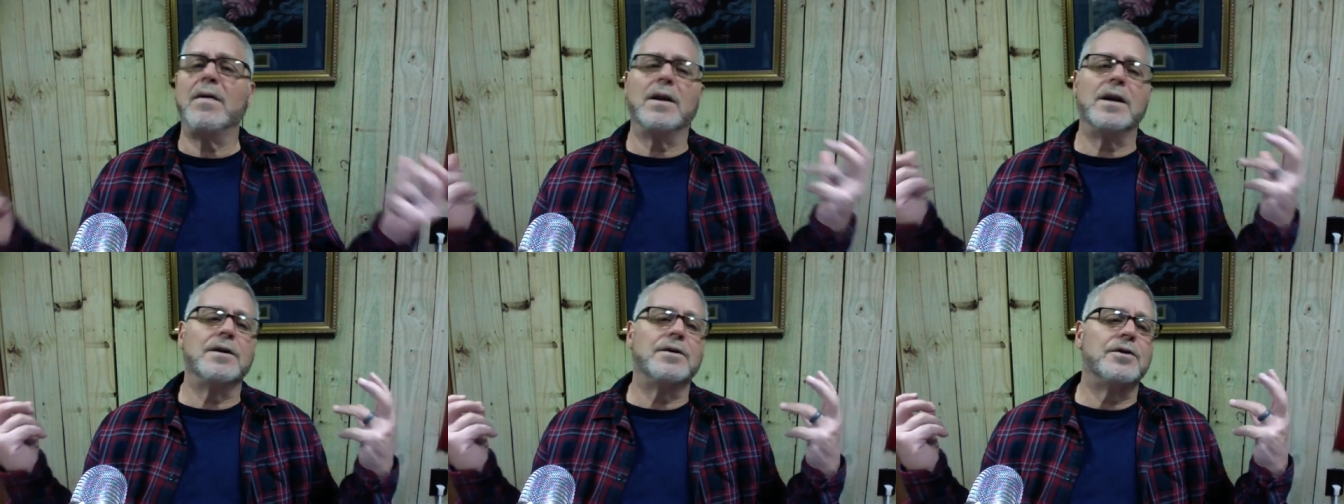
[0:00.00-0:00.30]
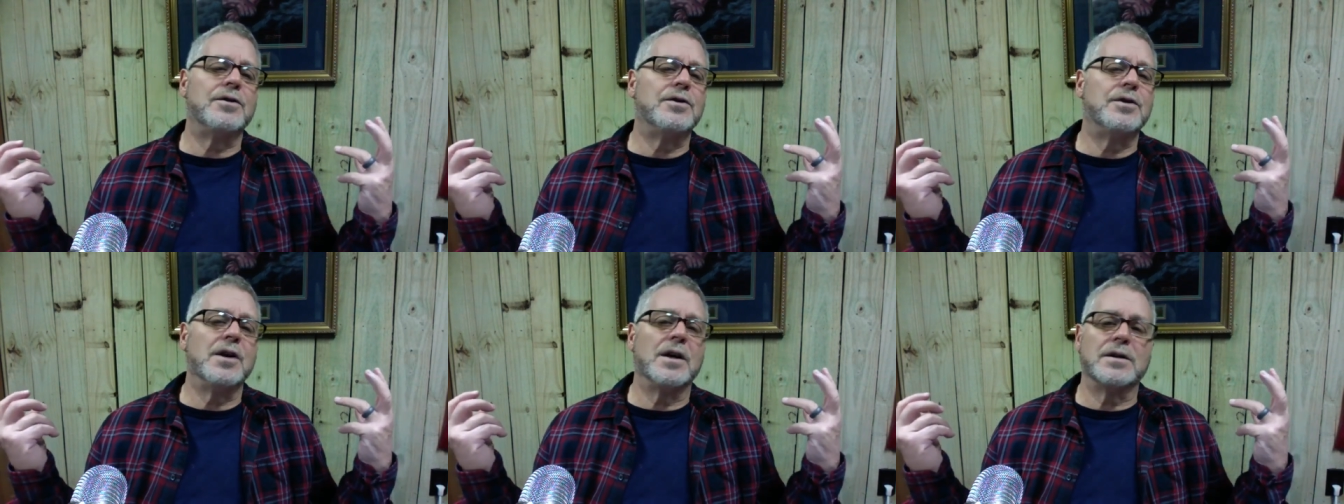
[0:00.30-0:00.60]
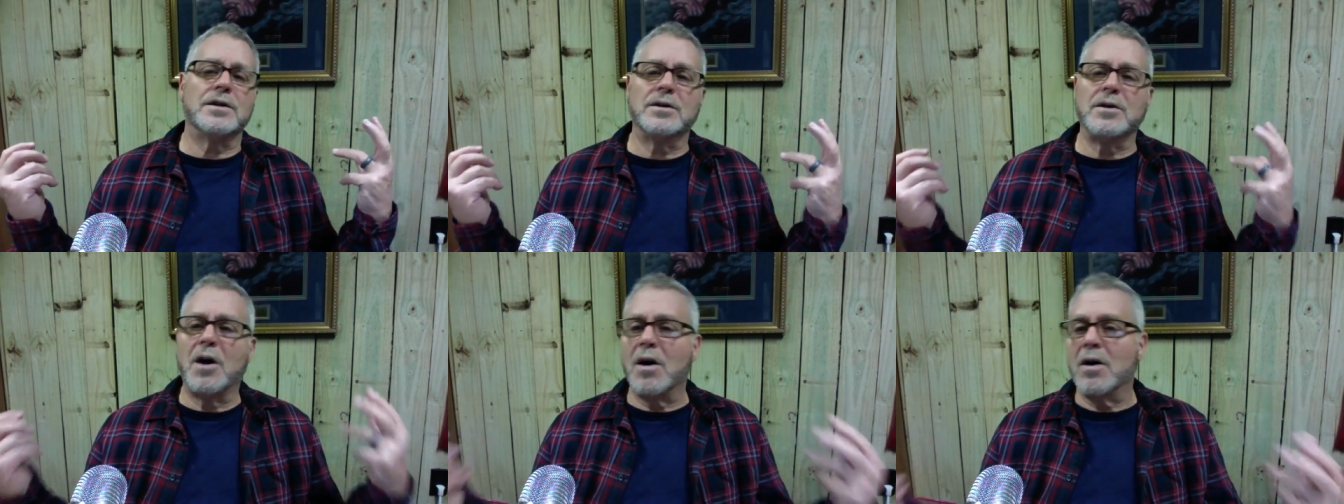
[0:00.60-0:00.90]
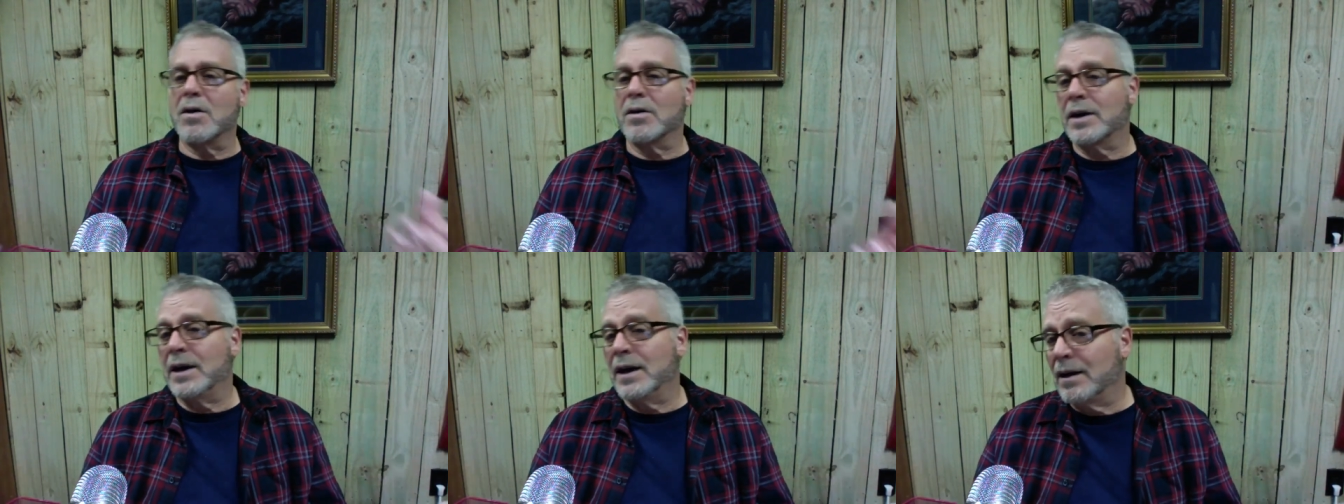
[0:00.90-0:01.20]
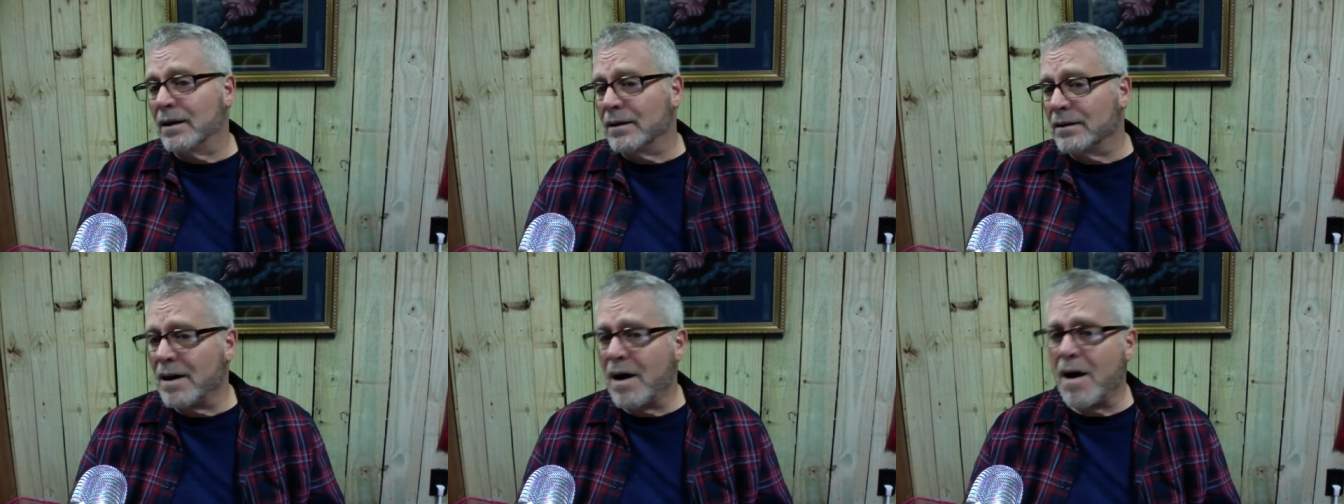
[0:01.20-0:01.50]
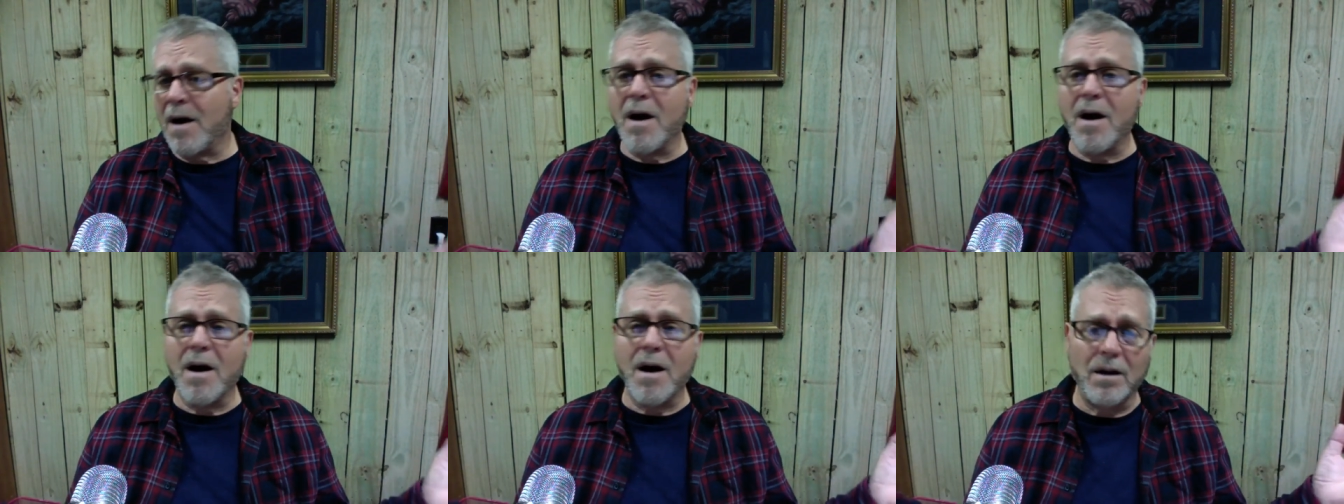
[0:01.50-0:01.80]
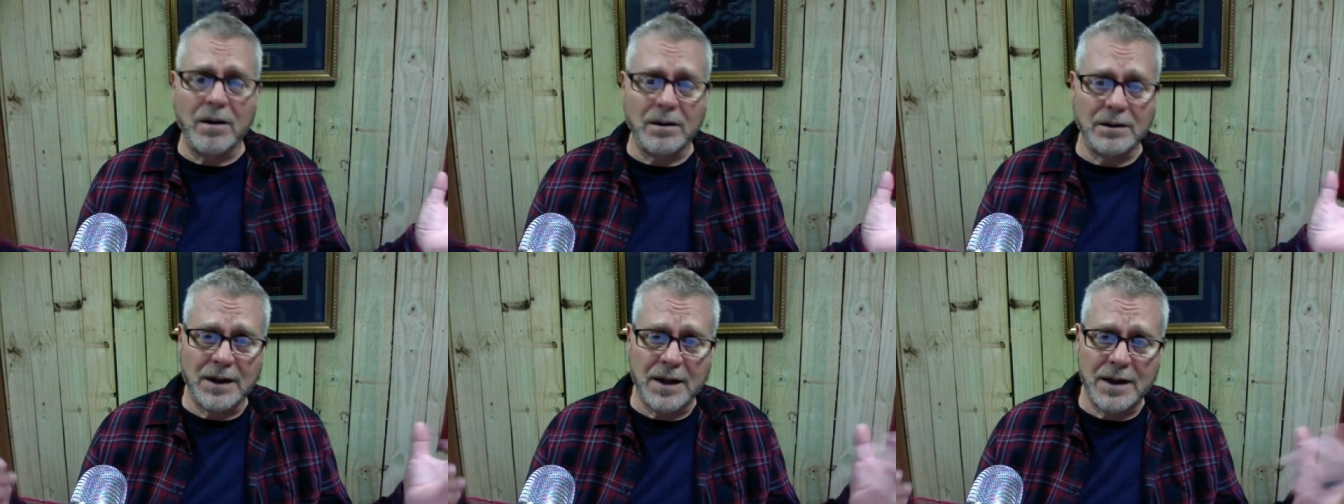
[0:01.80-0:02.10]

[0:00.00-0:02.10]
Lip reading: Let's just all get along.